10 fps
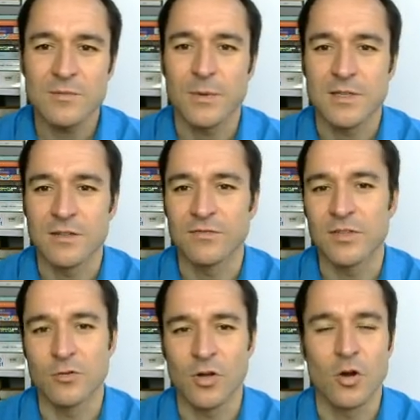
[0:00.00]
But if
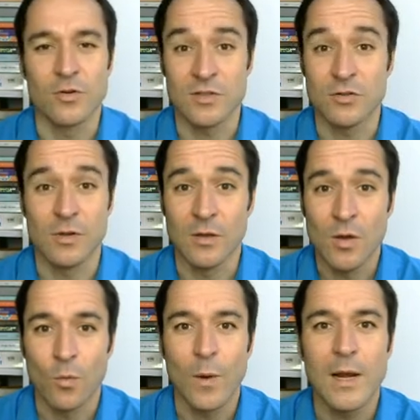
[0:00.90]
your code is doing
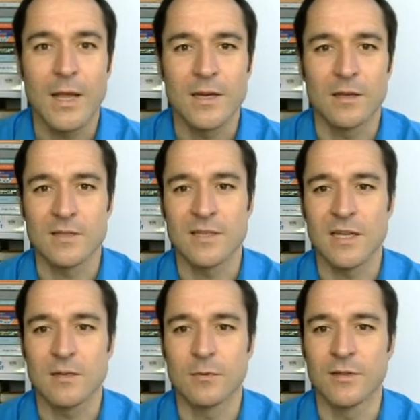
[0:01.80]
well and
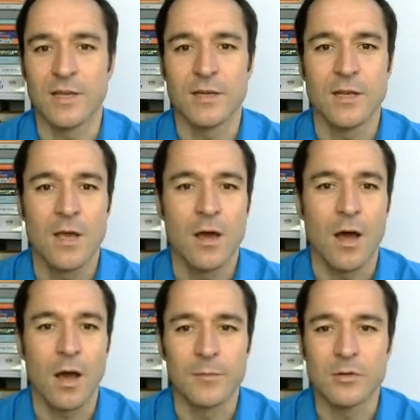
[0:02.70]
understandable, then
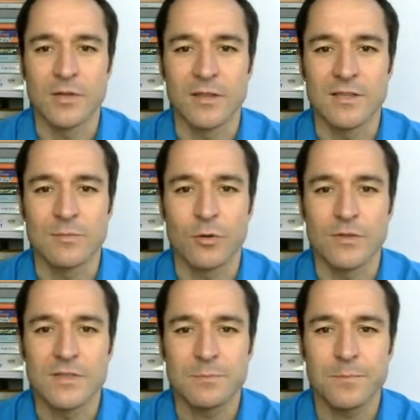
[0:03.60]
um, you'll get these points.
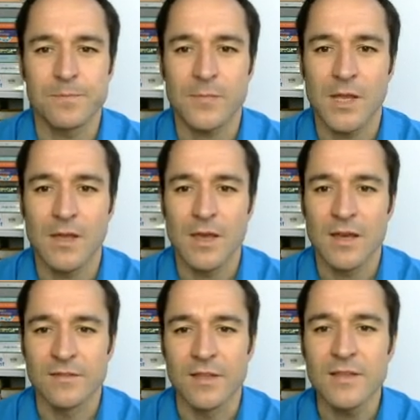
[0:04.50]

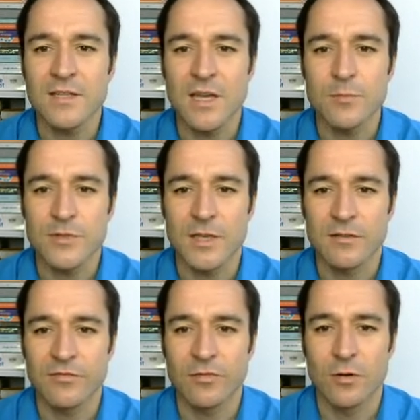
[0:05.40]
Then there are 10%
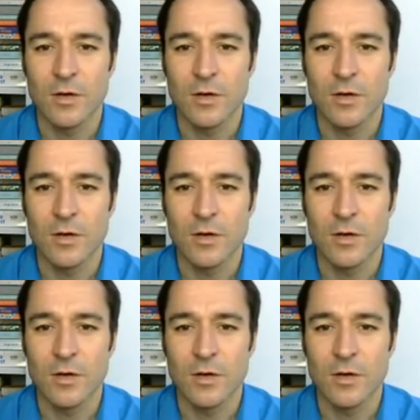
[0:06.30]
for